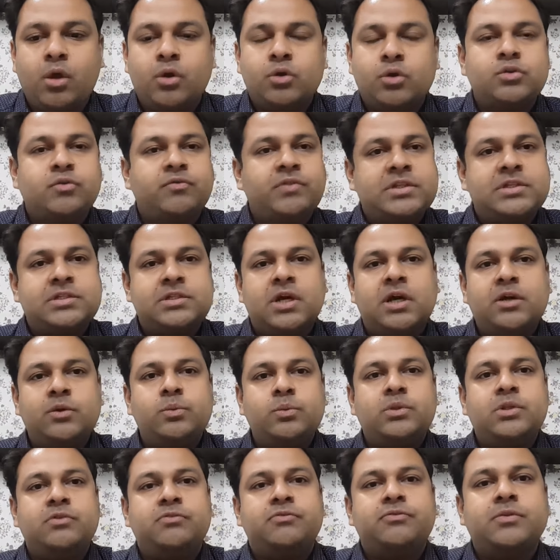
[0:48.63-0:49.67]
So we'll start
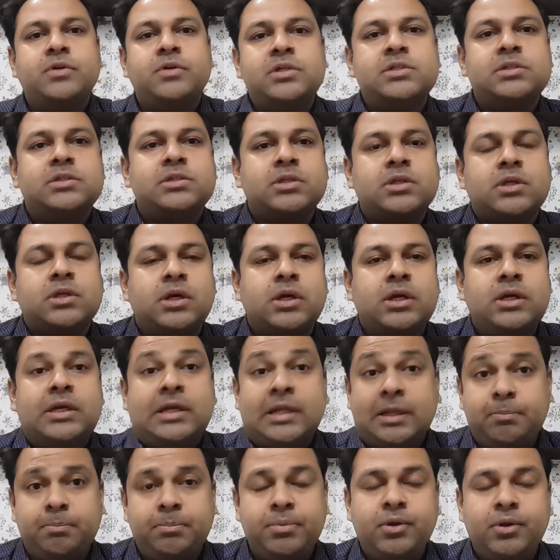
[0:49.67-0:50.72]
with the first
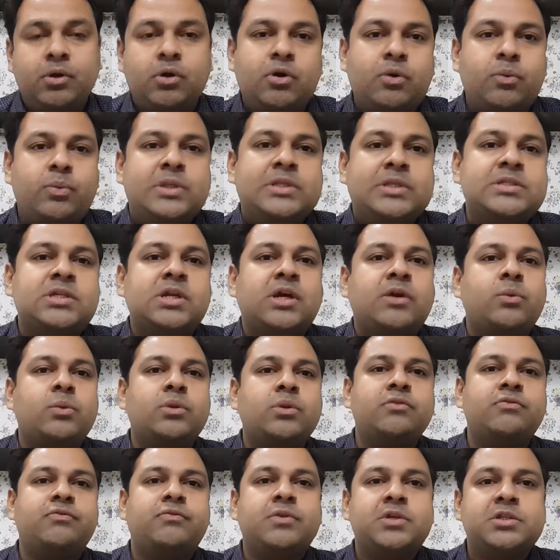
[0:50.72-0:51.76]
tip, or we'll start with
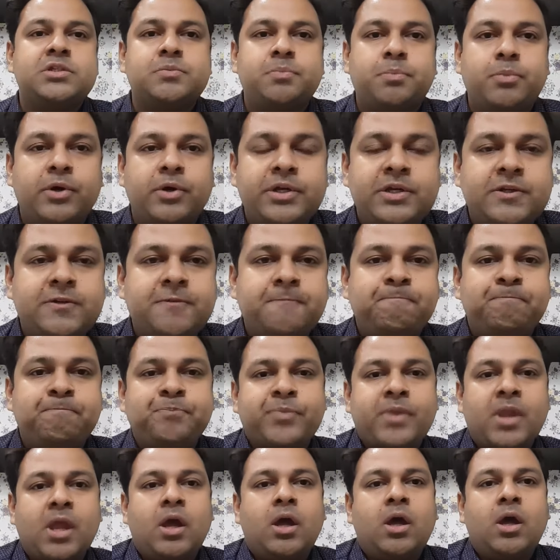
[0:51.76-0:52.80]
the first point.
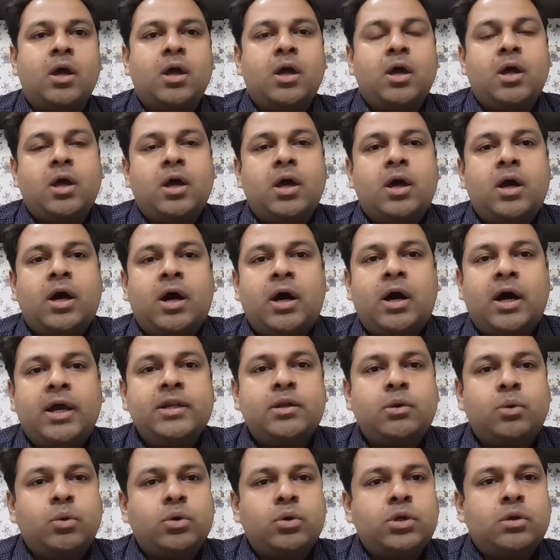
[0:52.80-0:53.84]
I'll
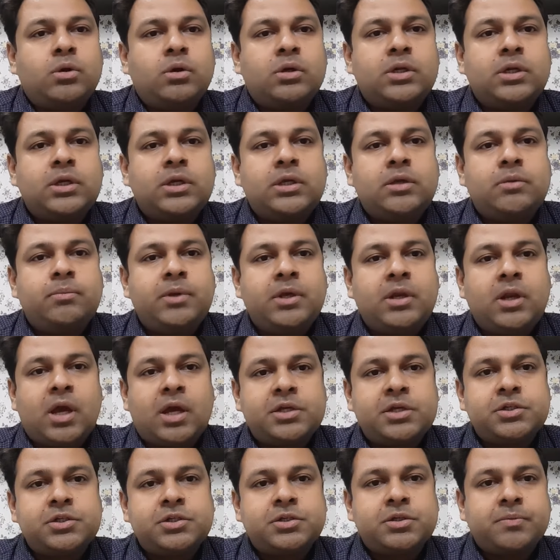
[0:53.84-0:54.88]
quote Dr. E.B.
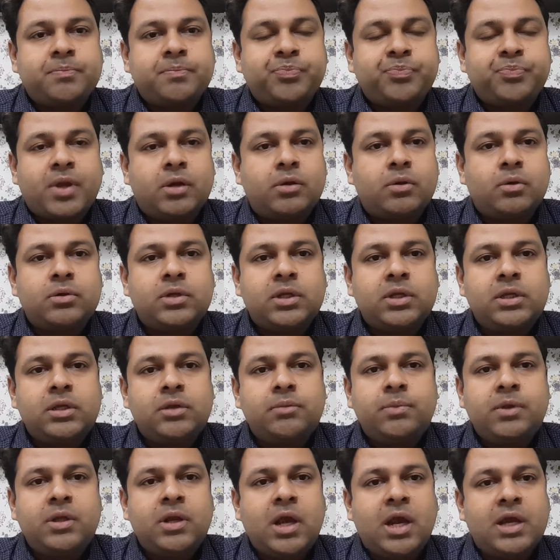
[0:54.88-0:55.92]
Nash. Dr.
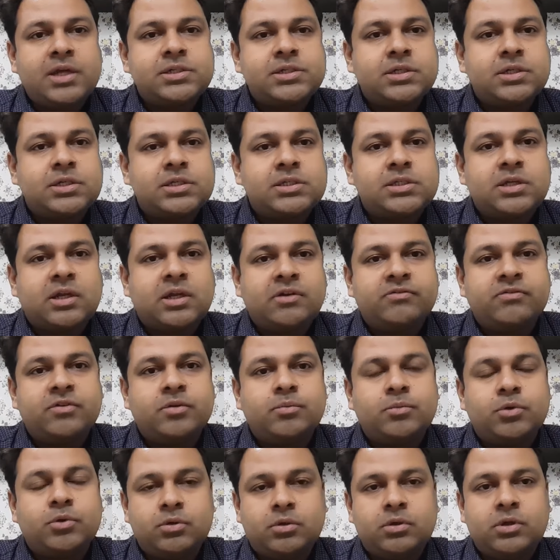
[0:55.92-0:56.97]
E.B. Nash in his
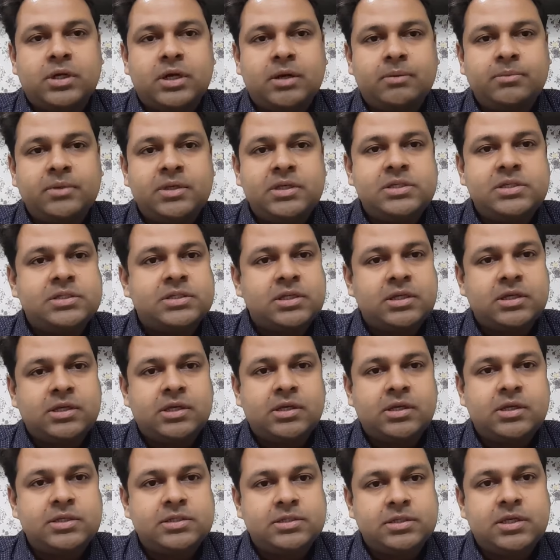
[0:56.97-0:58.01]
sulfur monogram, he
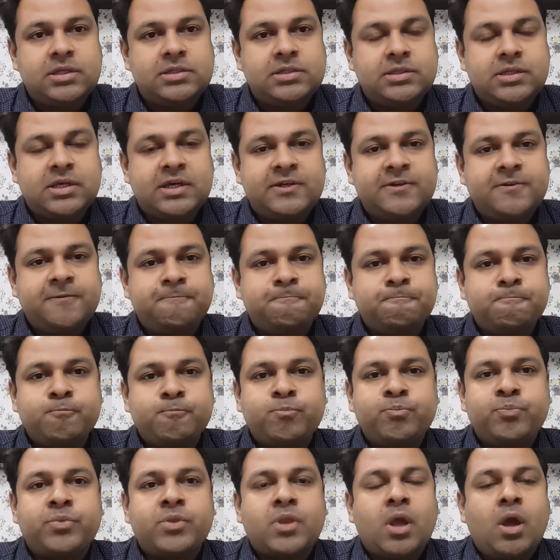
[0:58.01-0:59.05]
says that
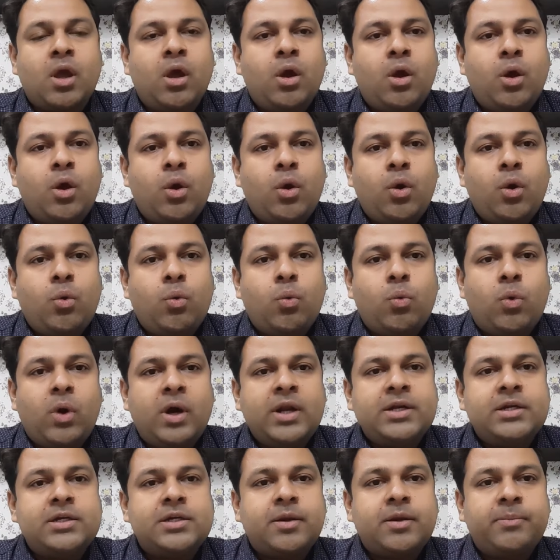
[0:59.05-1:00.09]

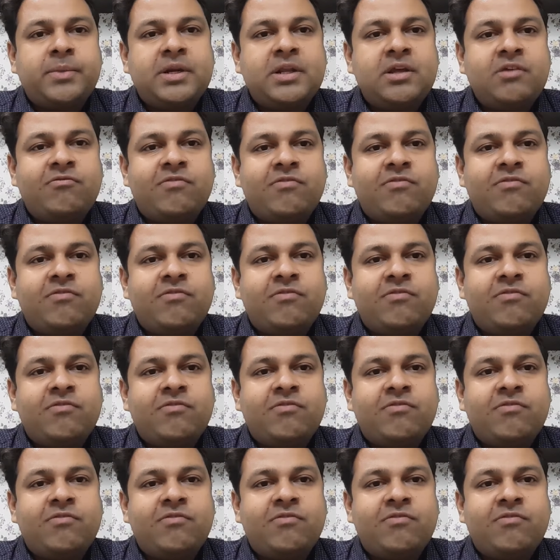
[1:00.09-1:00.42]
one remedy